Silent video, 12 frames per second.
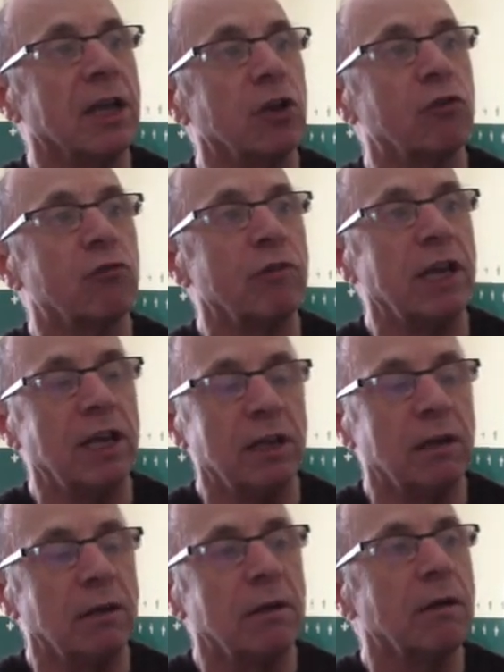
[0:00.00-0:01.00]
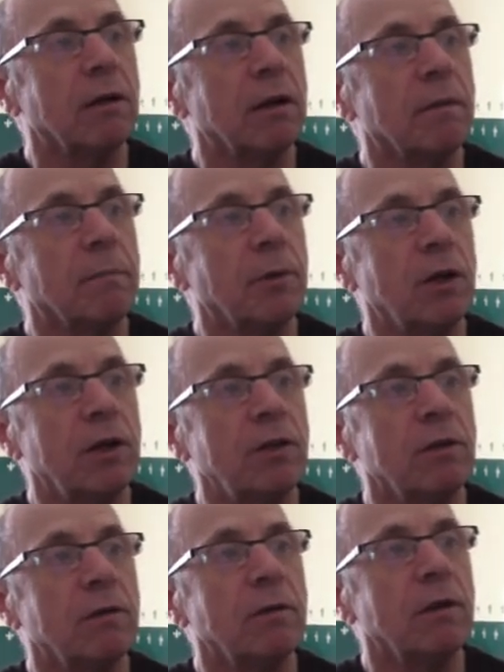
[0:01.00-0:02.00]
green bird,
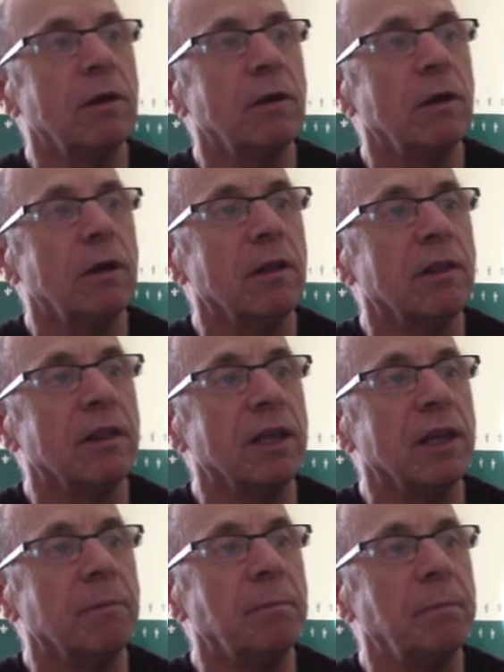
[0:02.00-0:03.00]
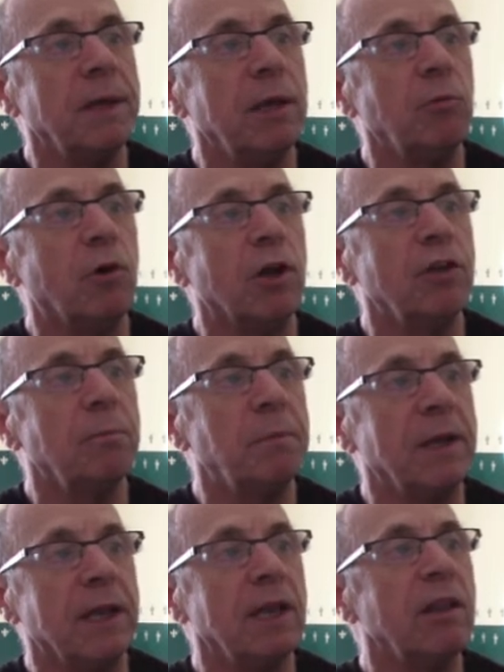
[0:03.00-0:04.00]
the B1
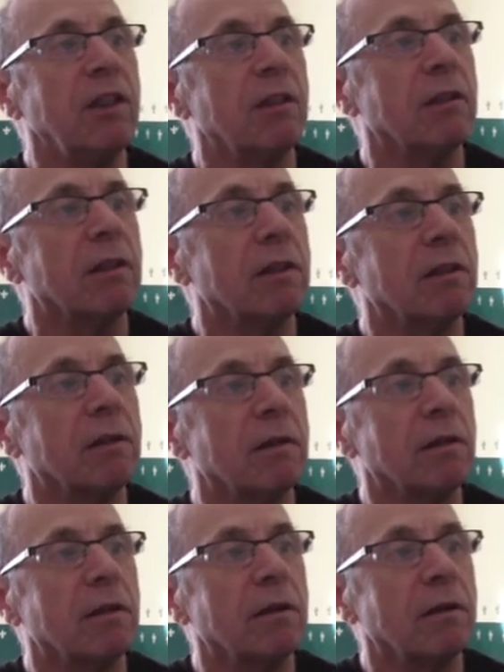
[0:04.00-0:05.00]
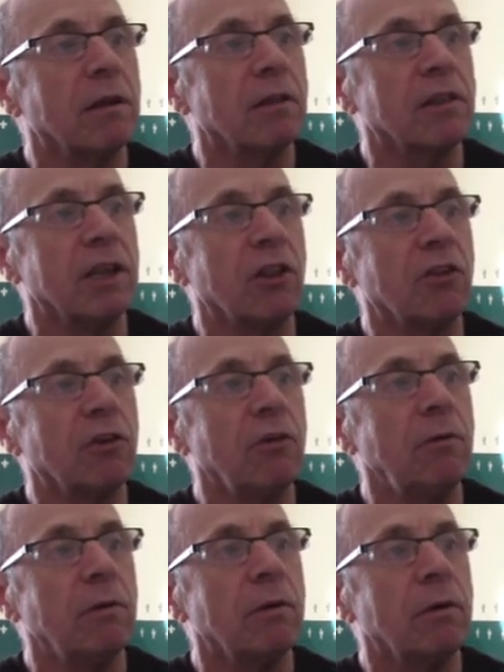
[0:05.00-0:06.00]
Bs, these
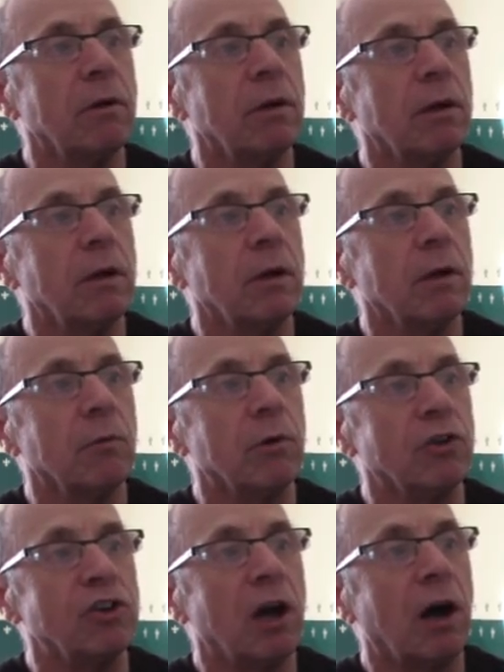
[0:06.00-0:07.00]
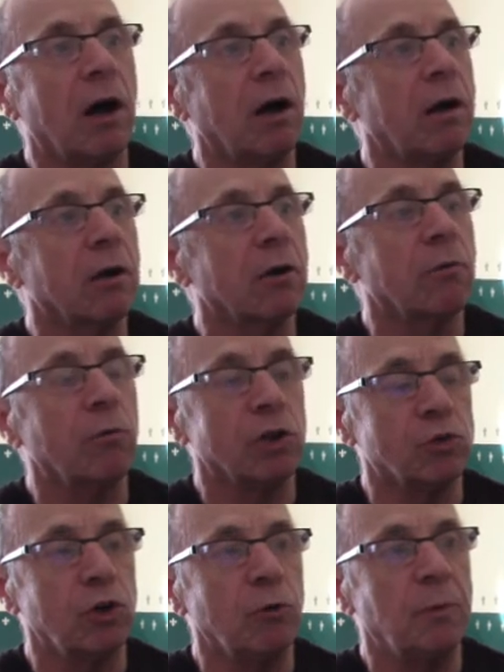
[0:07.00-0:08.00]
two, which
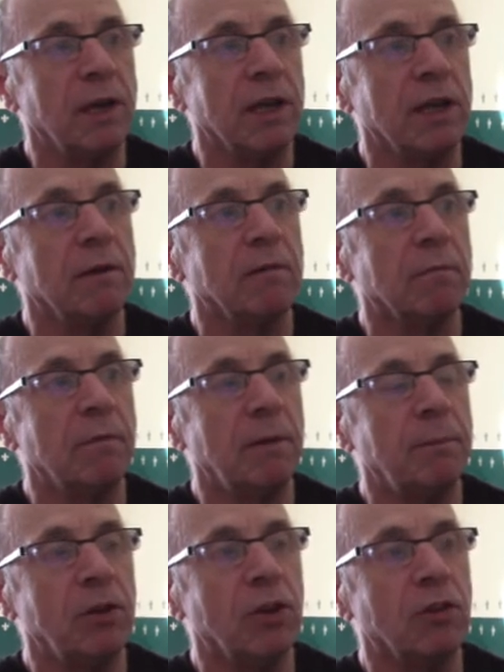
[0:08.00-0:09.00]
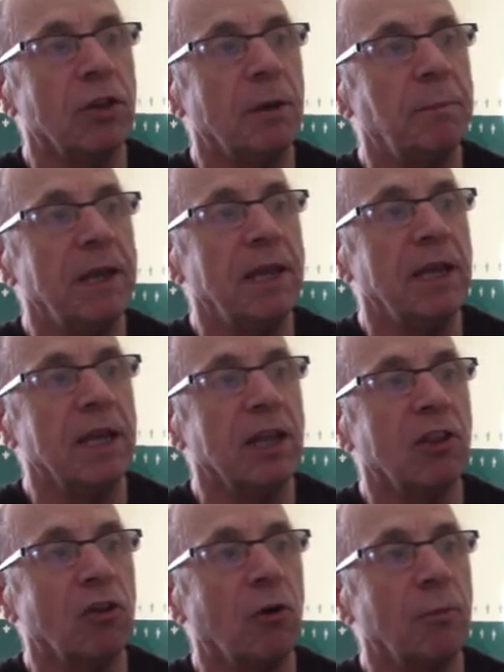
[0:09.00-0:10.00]
will be, remember that the B
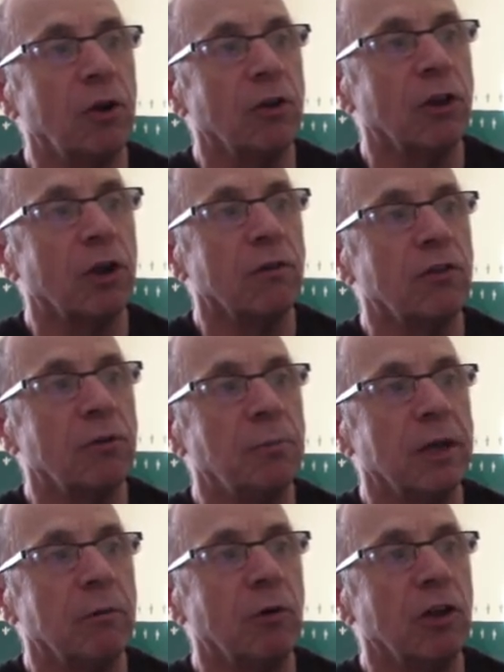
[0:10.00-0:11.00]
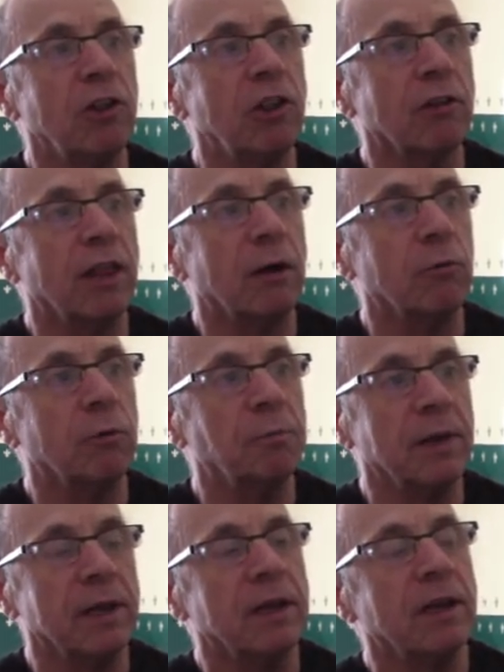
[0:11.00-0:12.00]
is dominant over the B1, so that would
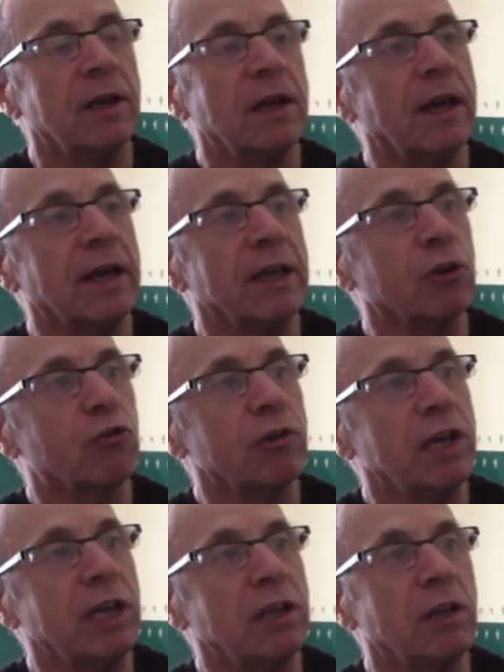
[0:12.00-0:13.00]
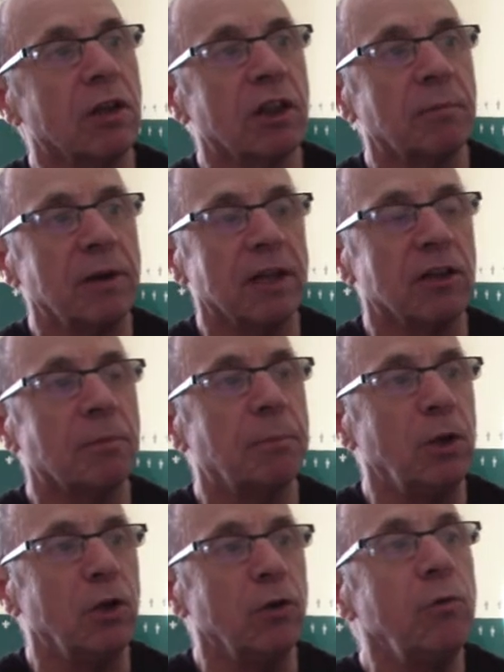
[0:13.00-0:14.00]
be a green split
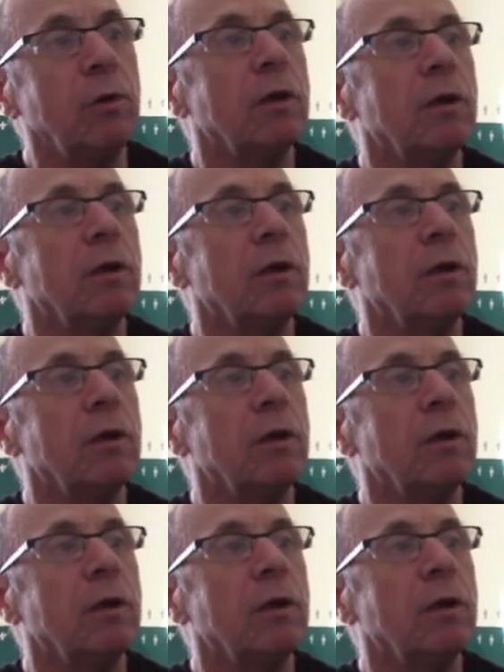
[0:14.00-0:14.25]
blue